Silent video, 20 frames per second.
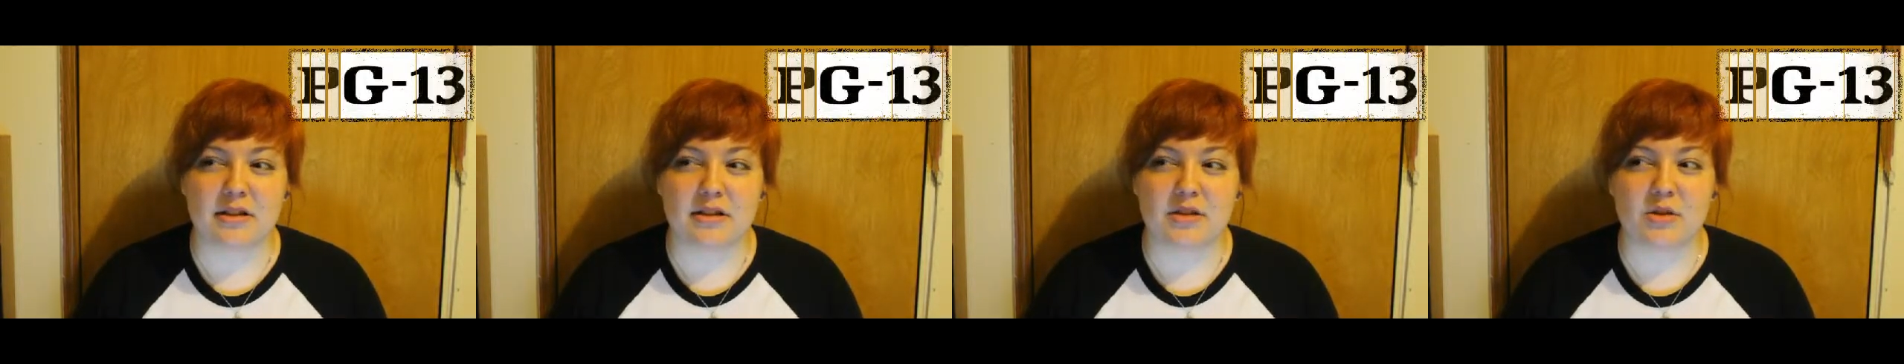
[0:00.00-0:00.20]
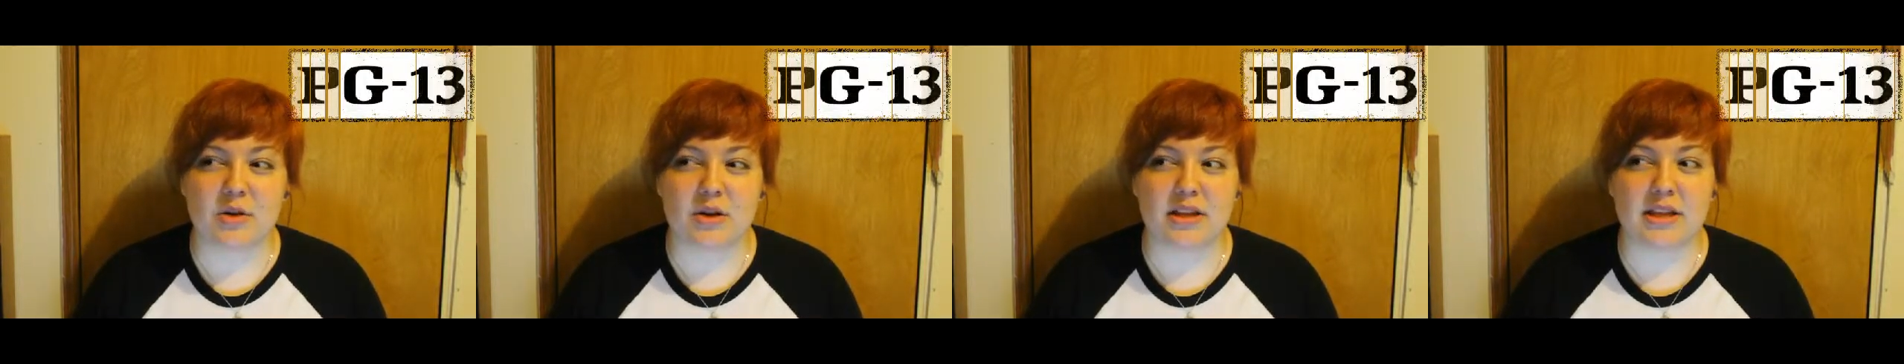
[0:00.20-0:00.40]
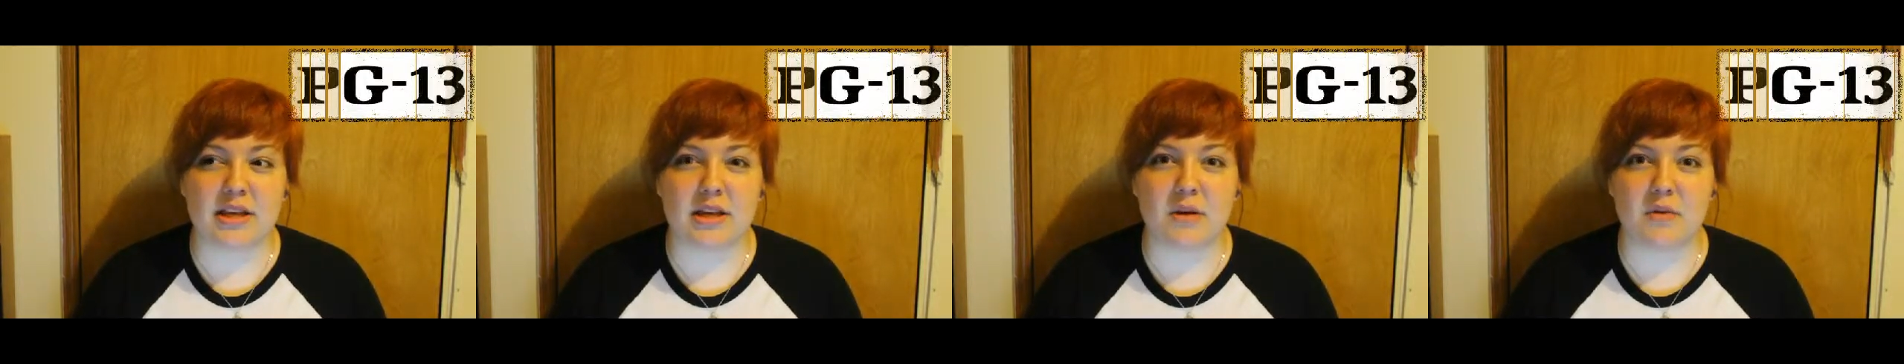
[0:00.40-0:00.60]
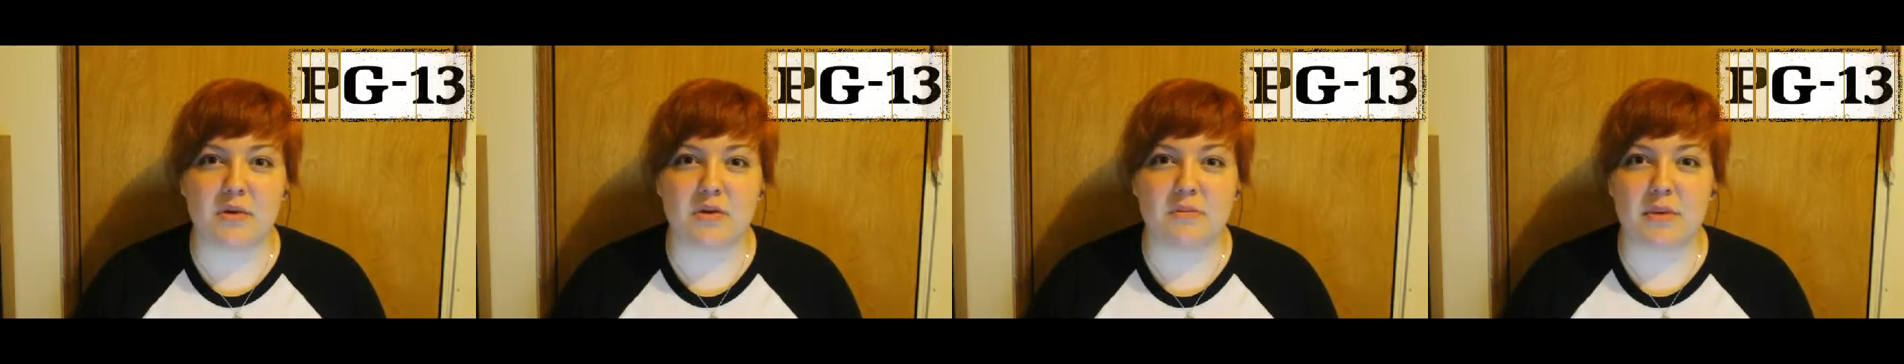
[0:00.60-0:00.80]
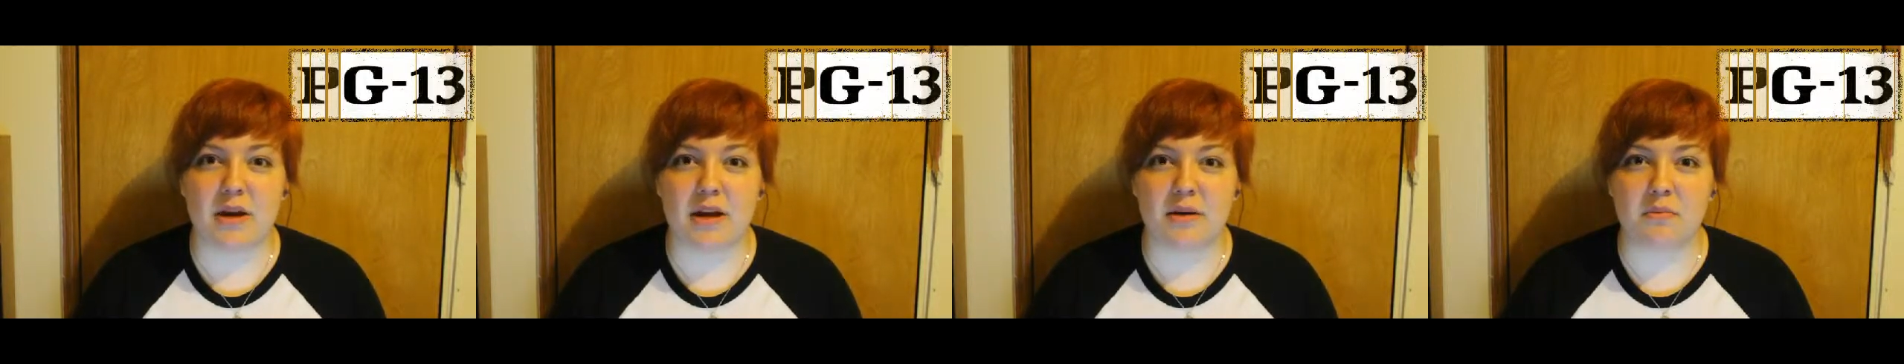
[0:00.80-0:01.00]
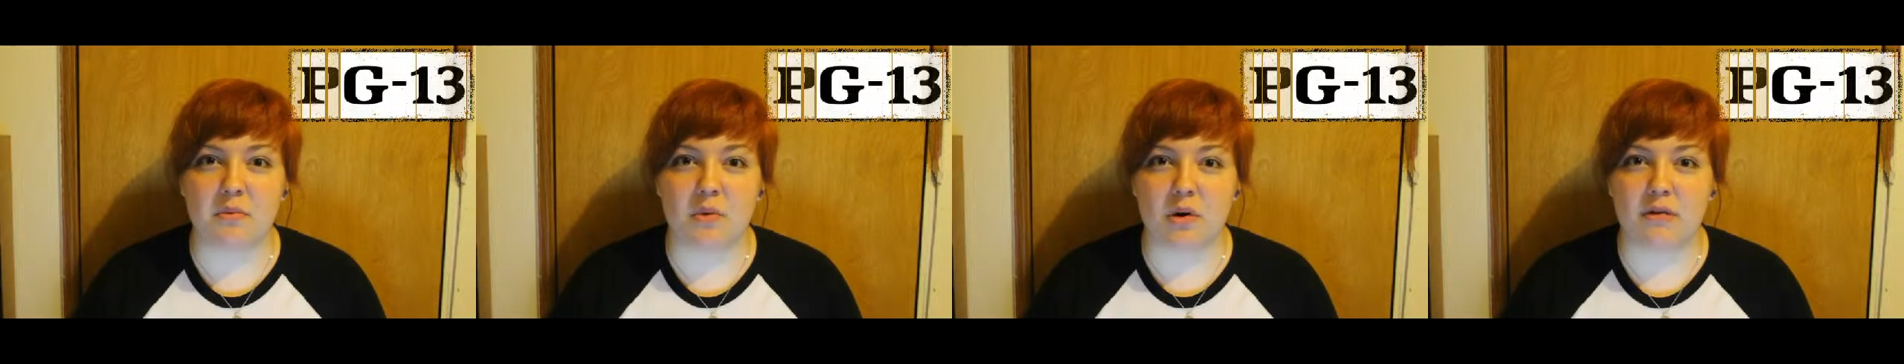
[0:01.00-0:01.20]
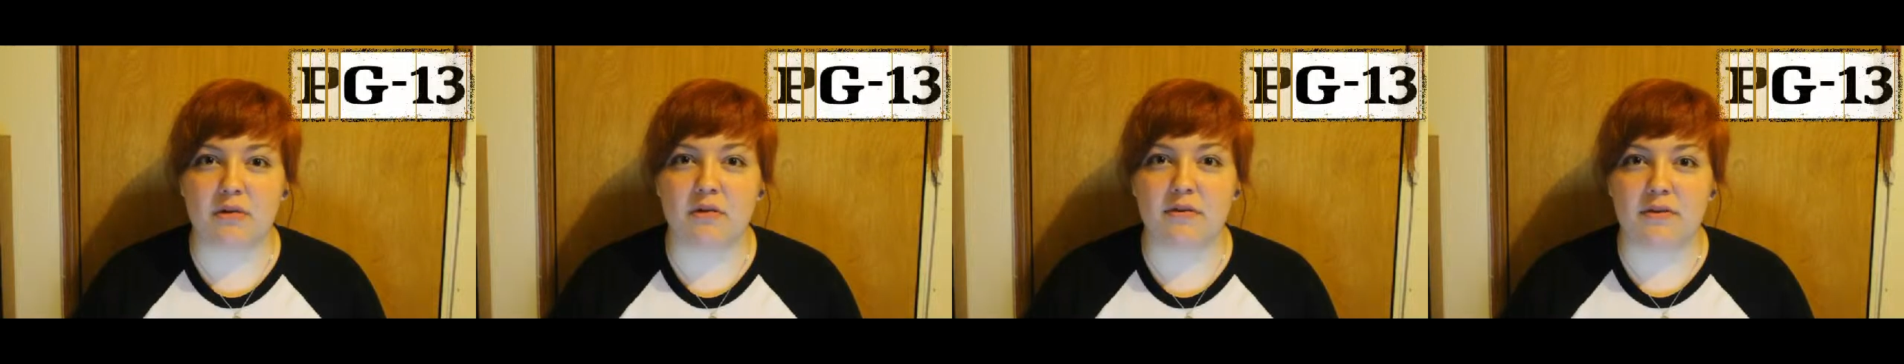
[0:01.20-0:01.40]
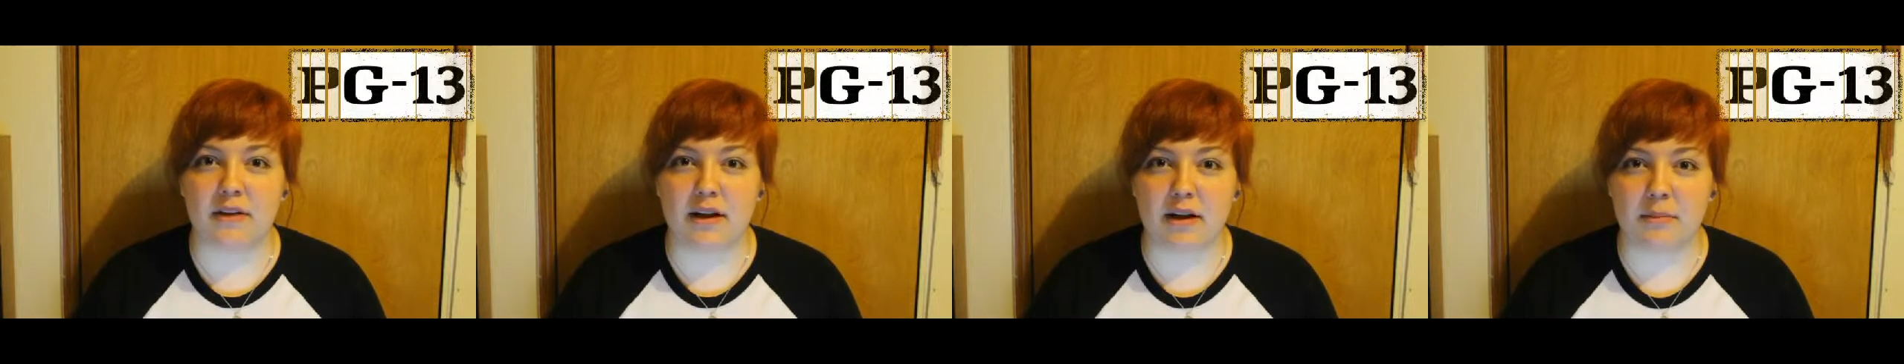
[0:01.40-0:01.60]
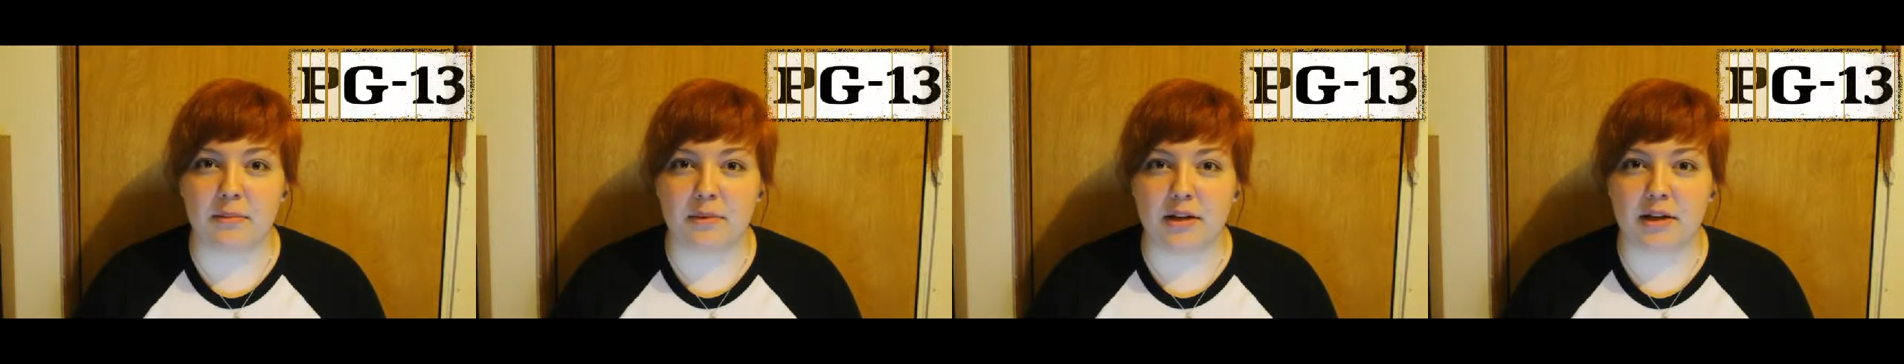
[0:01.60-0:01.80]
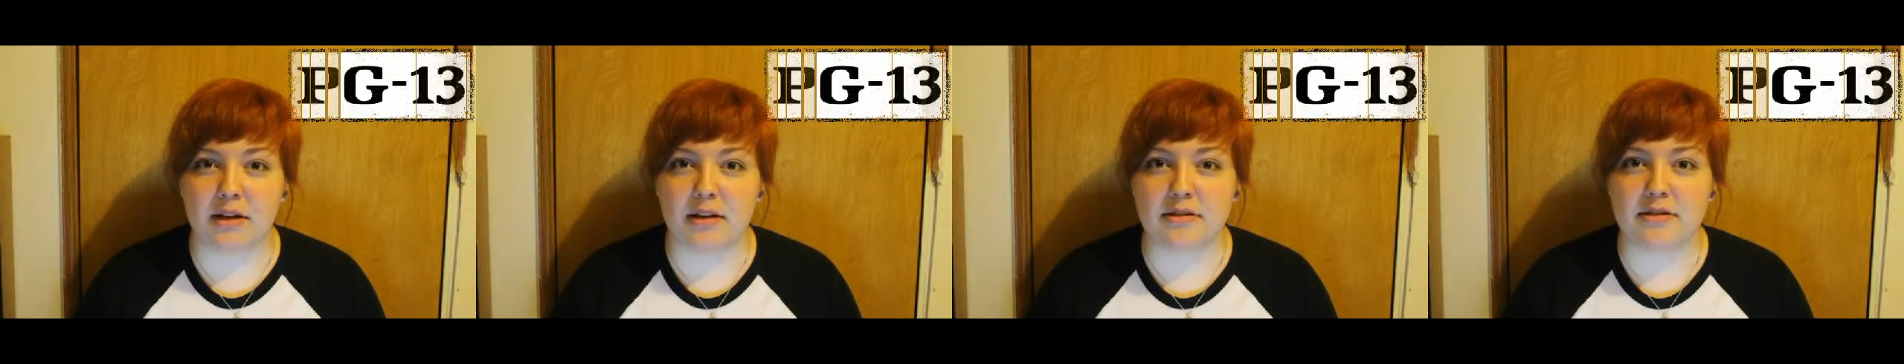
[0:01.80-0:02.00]
So I think it was made more for
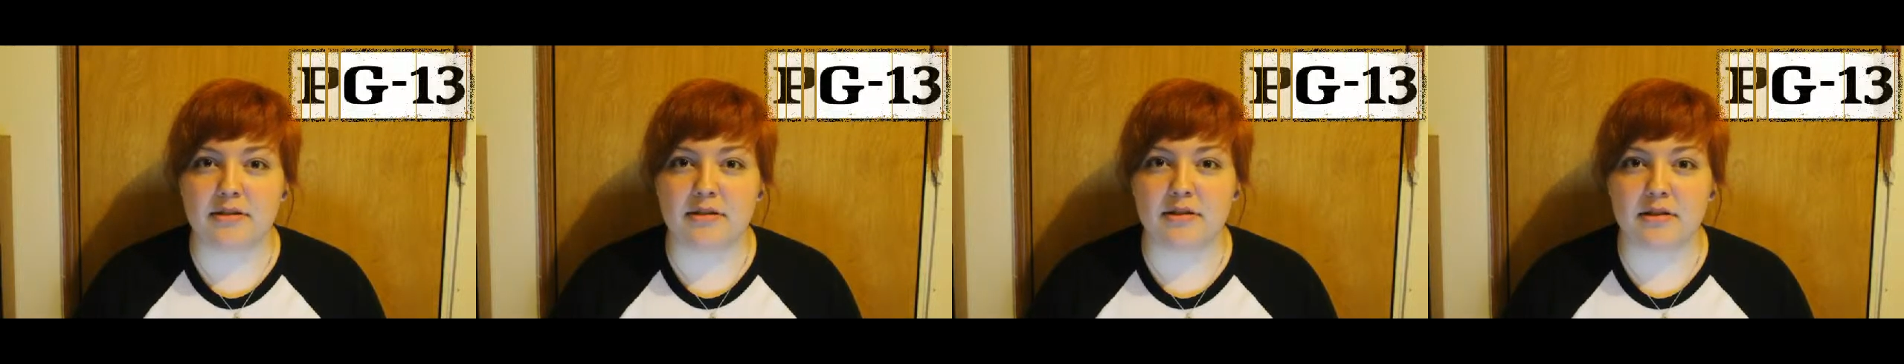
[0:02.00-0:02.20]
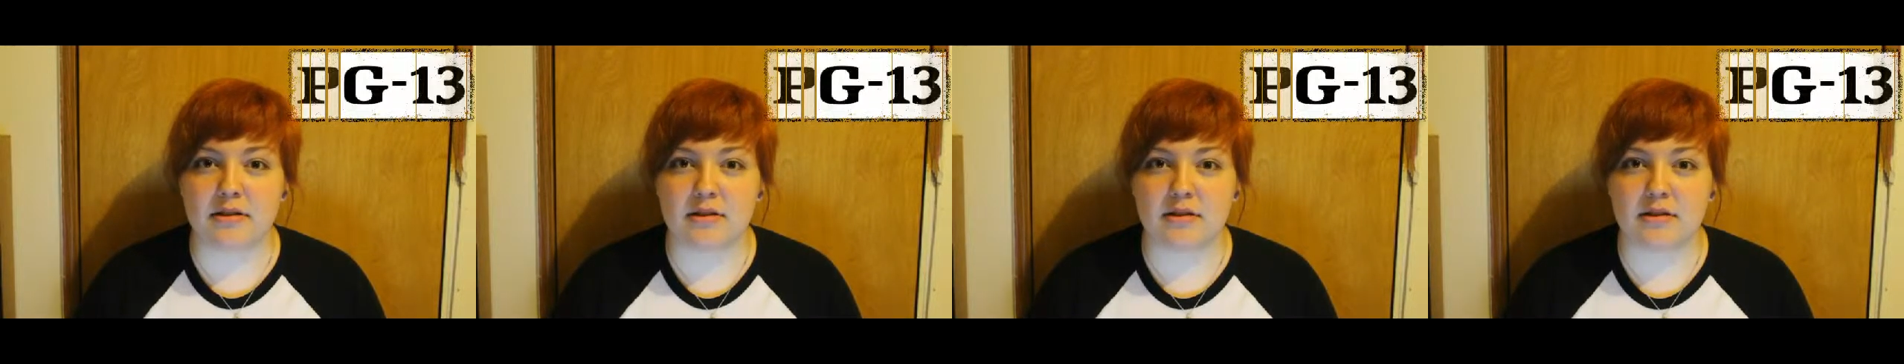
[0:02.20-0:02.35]
families.